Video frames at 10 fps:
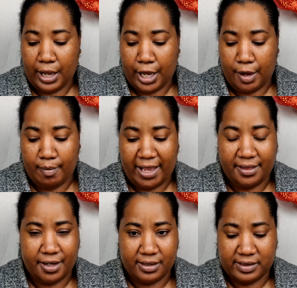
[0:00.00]
And
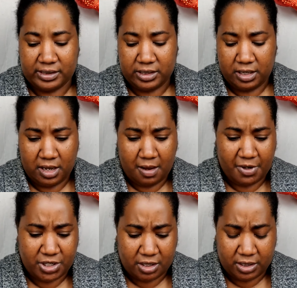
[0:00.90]
there's how
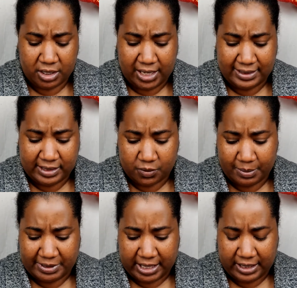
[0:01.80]
much on the Essence
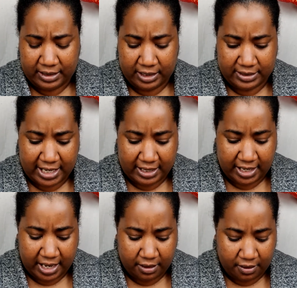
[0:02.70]
website in the tan
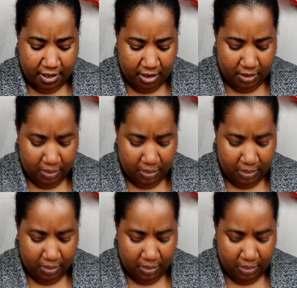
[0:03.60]
category?